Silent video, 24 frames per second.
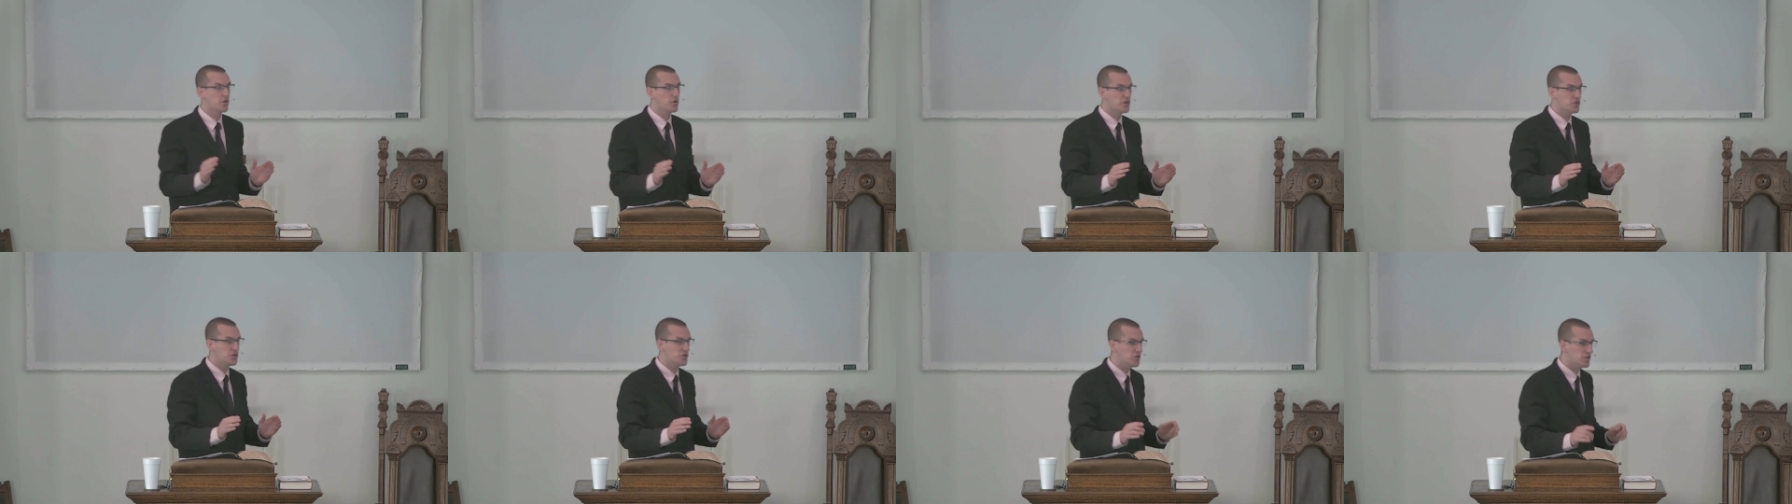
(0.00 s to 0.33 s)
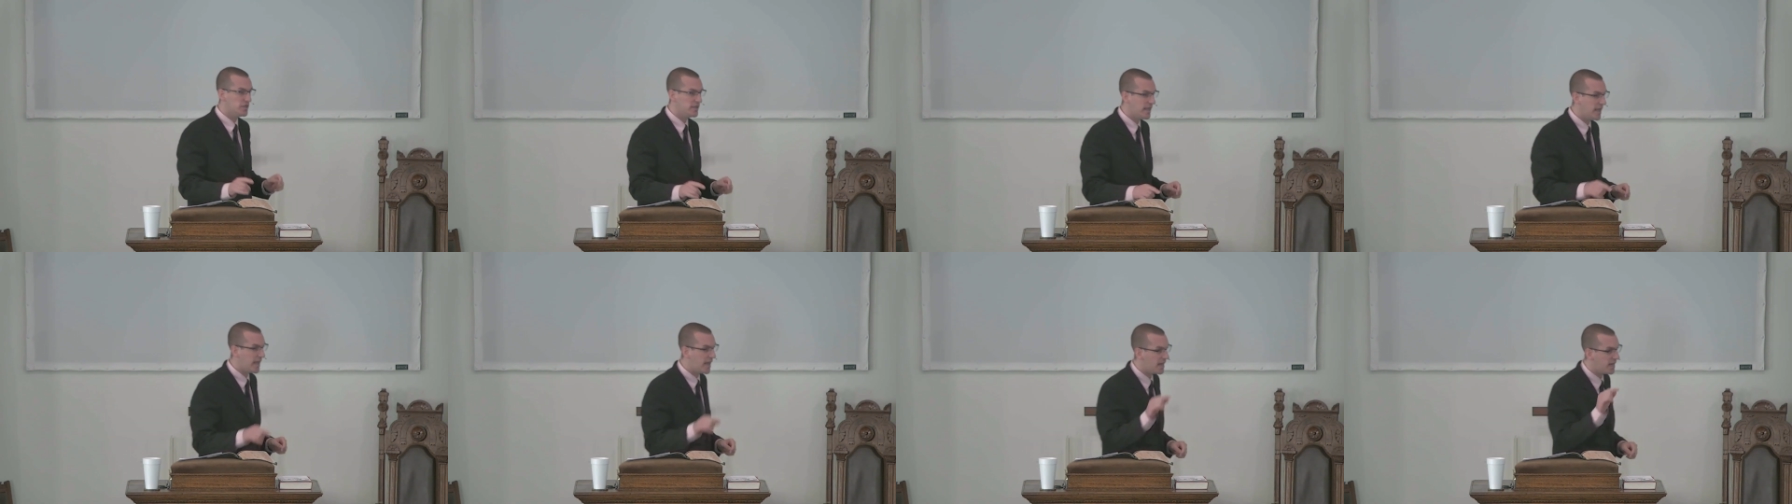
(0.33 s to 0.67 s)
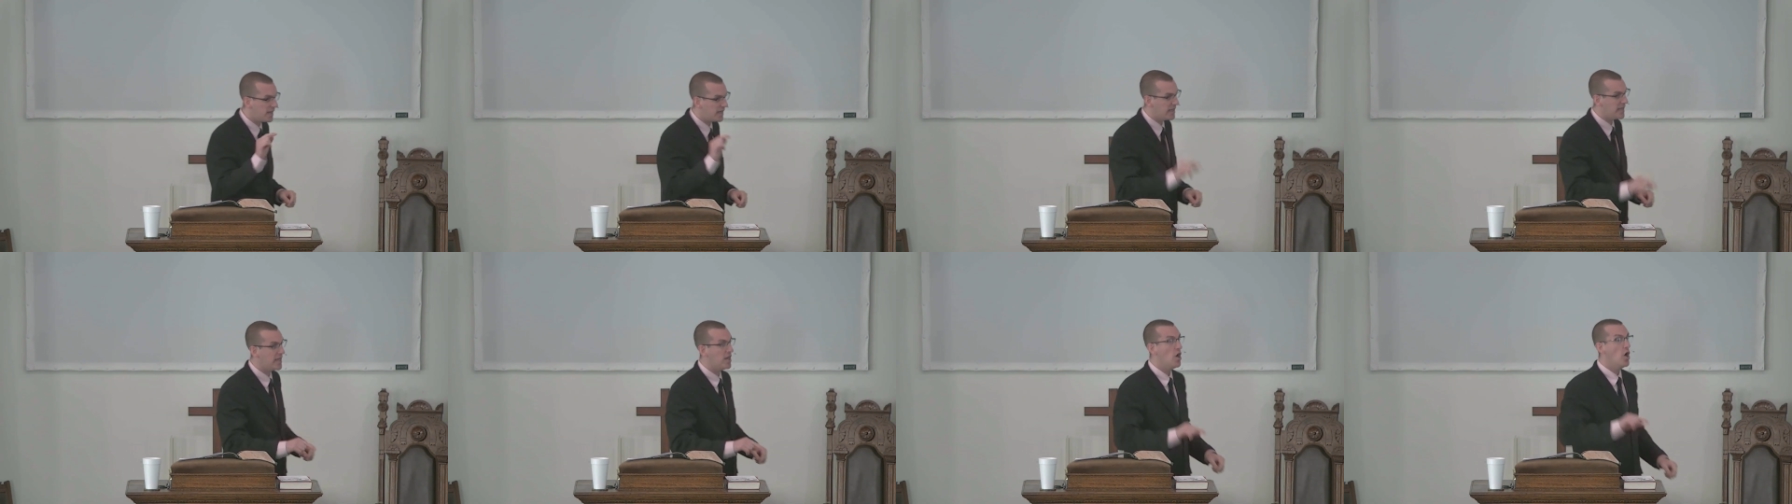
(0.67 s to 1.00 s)
of
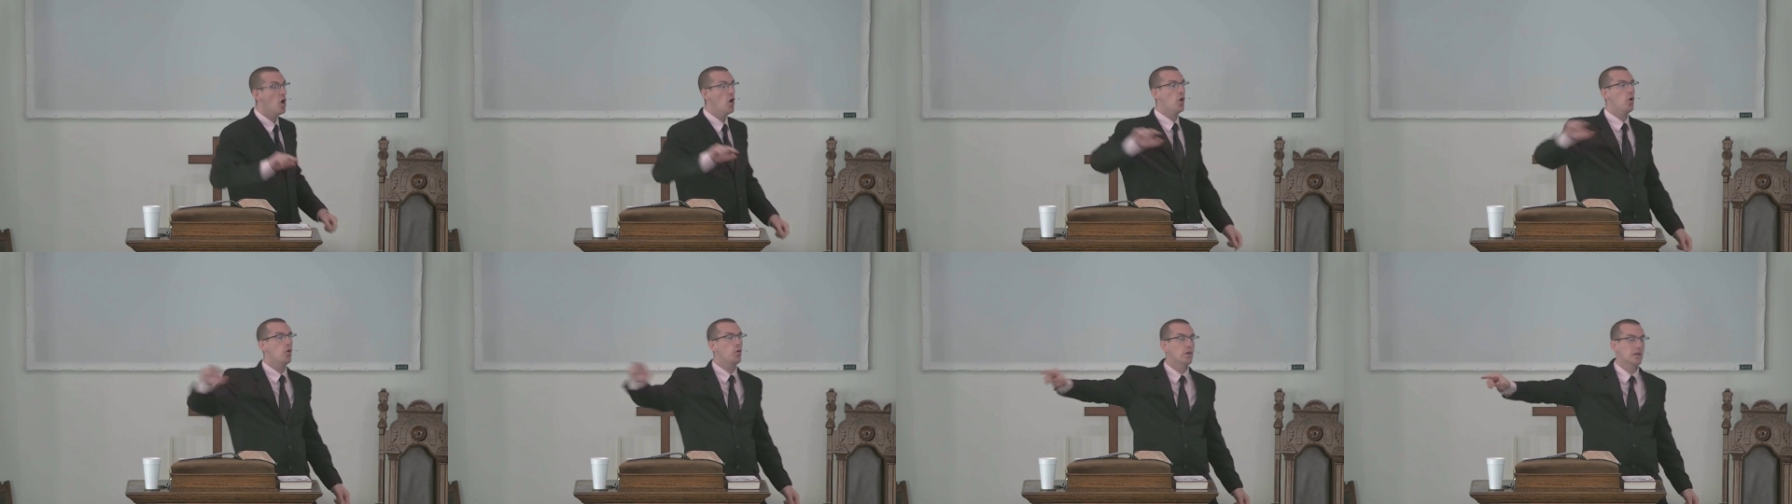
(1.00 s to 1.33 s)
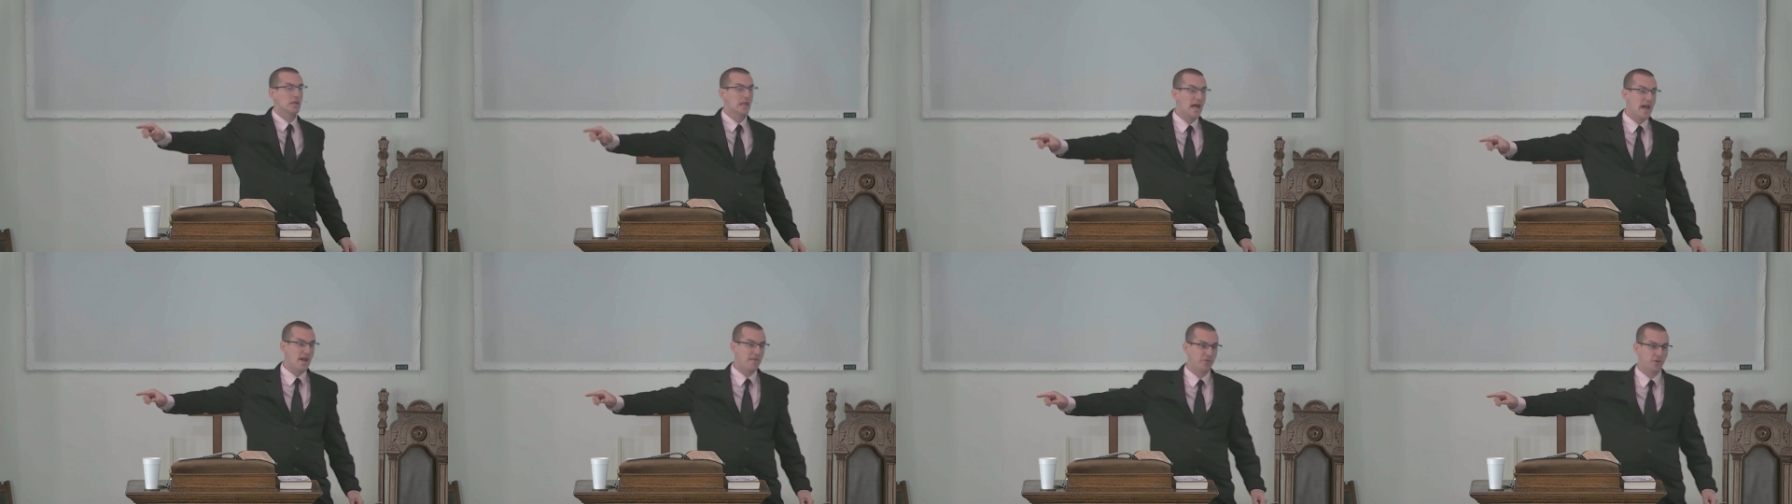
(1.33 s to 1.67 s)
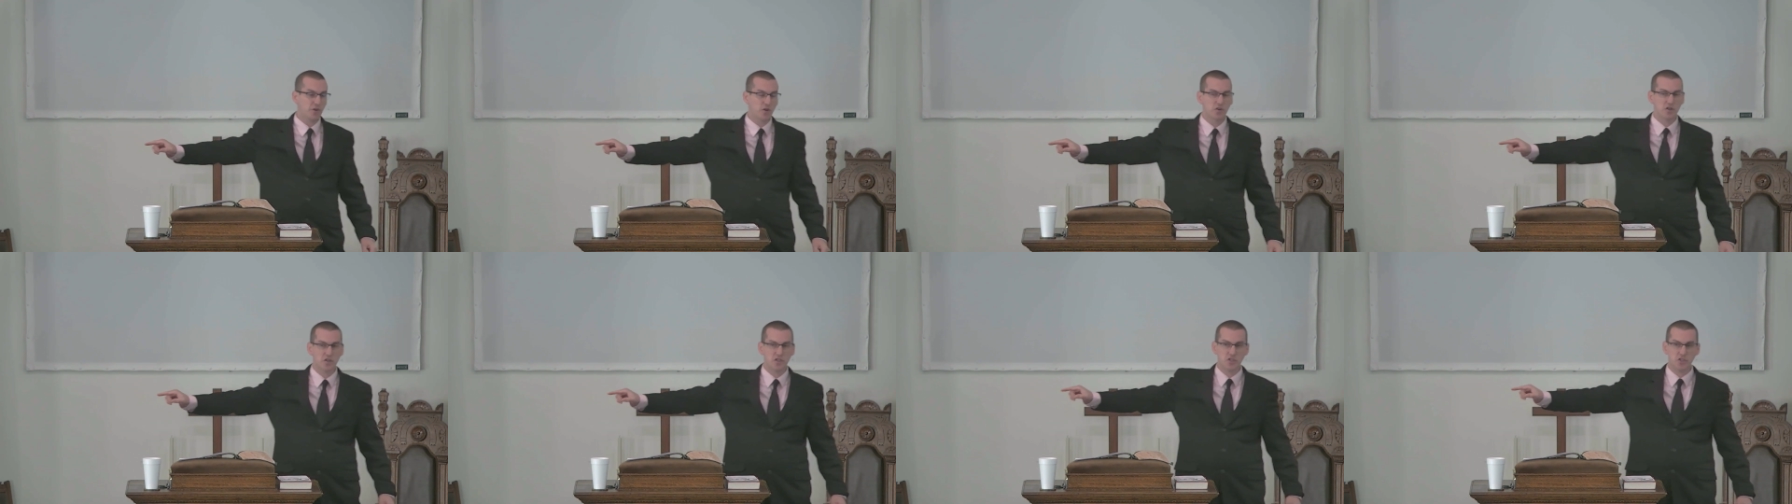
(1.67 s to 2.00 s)
Christianity, who
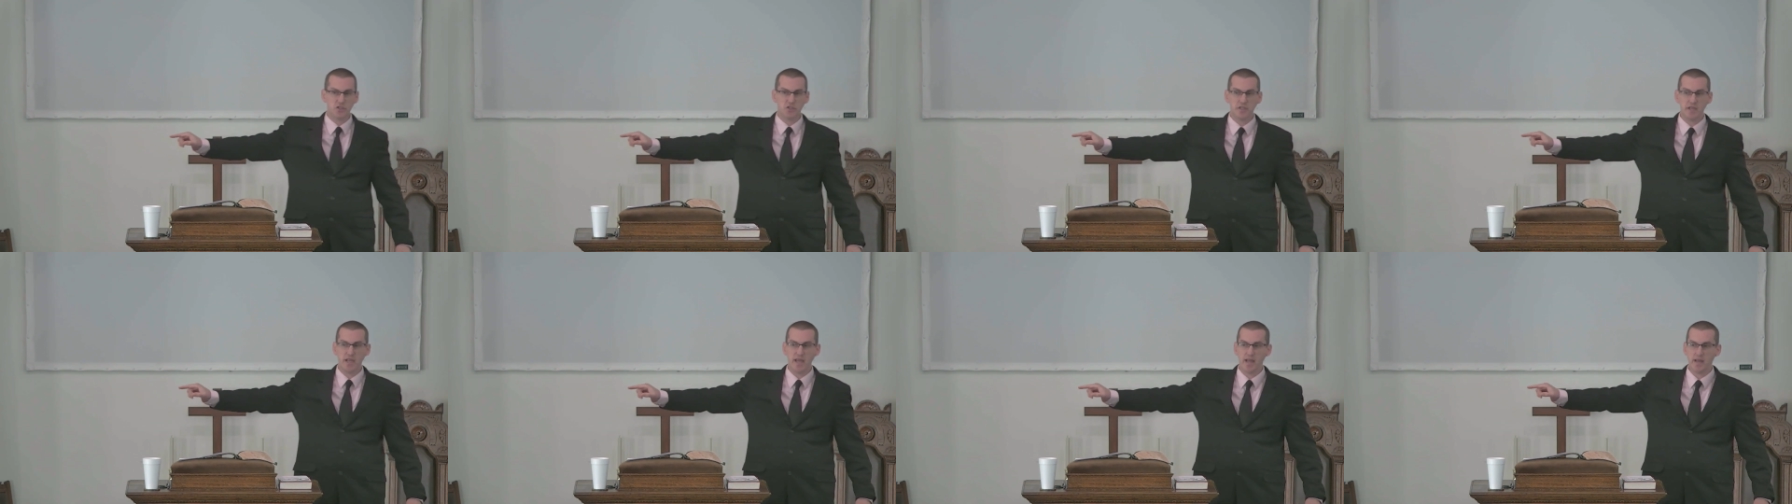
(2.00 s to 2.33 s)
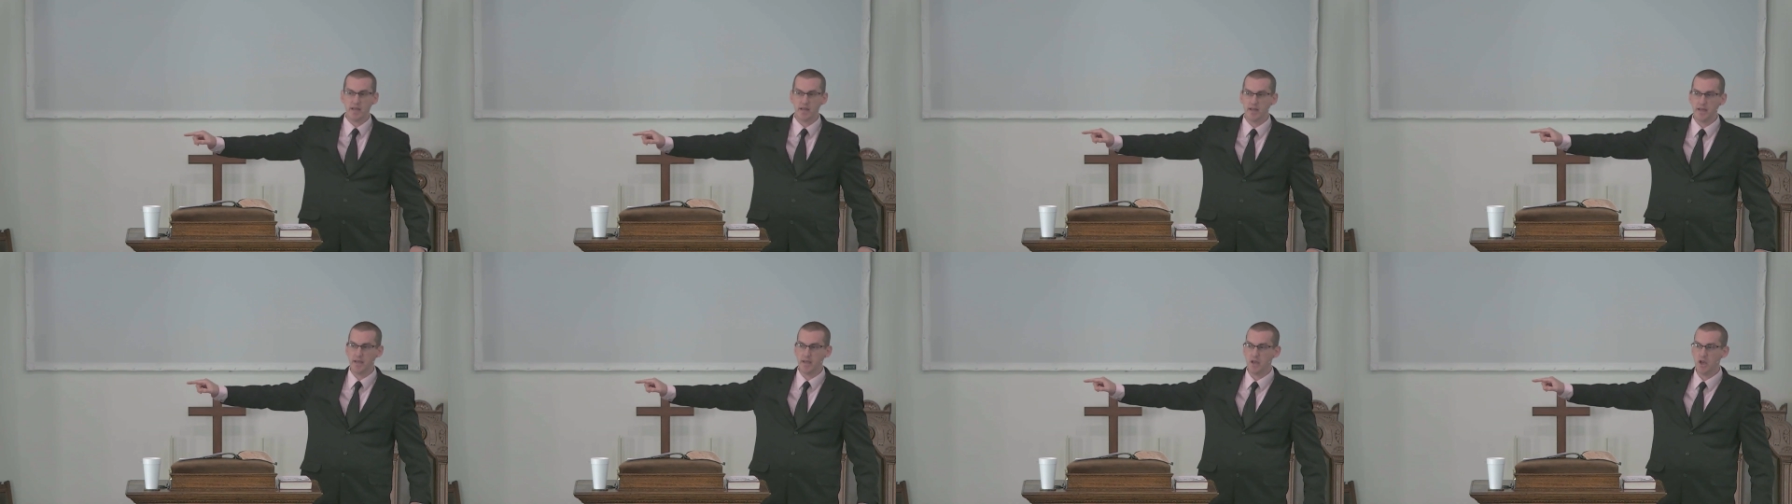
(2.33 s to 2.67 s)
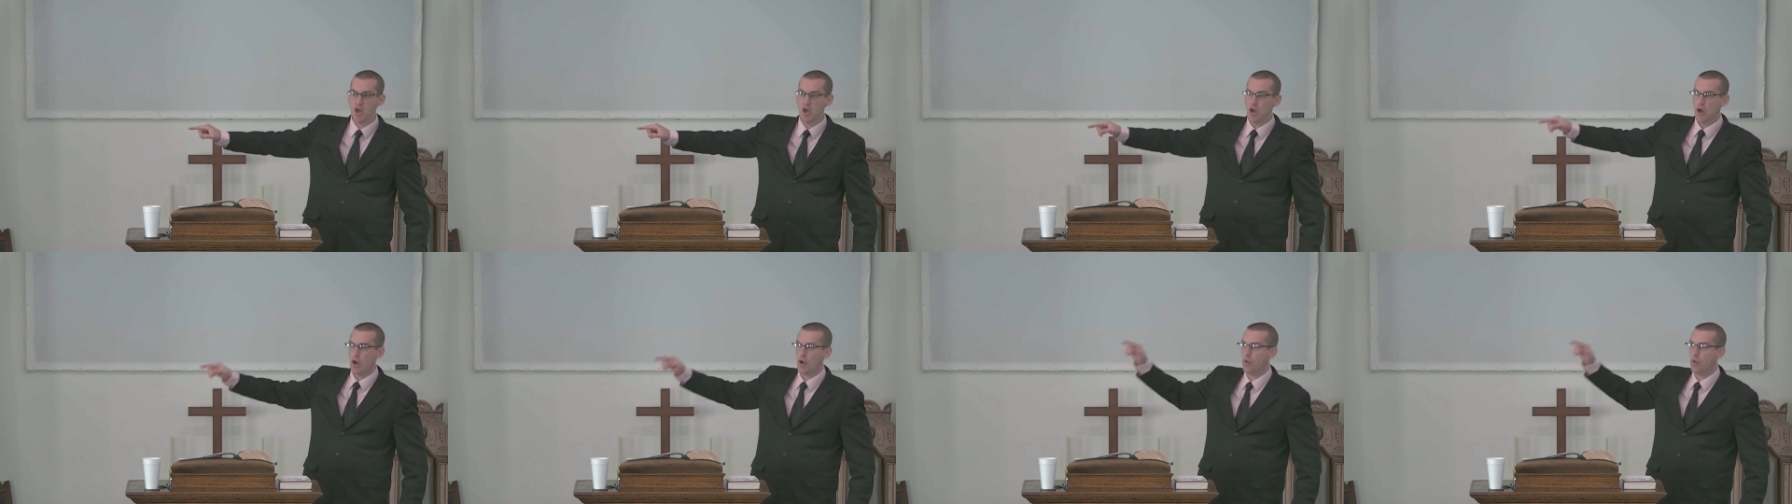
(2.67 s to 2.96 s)
left Christianity,